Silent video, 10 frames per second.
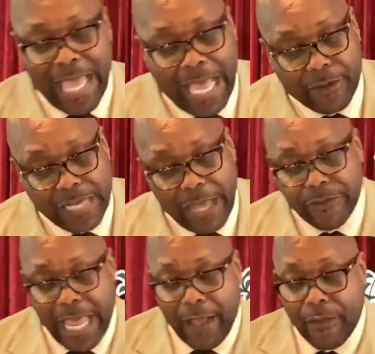now, now,
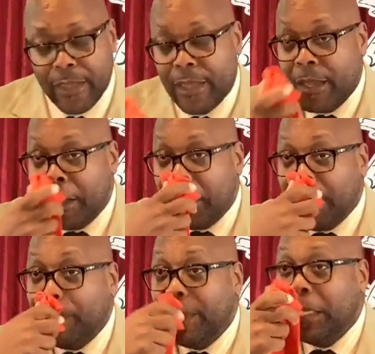now,
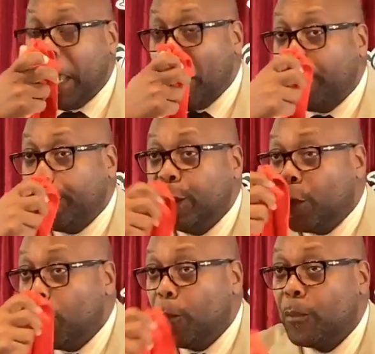let me help you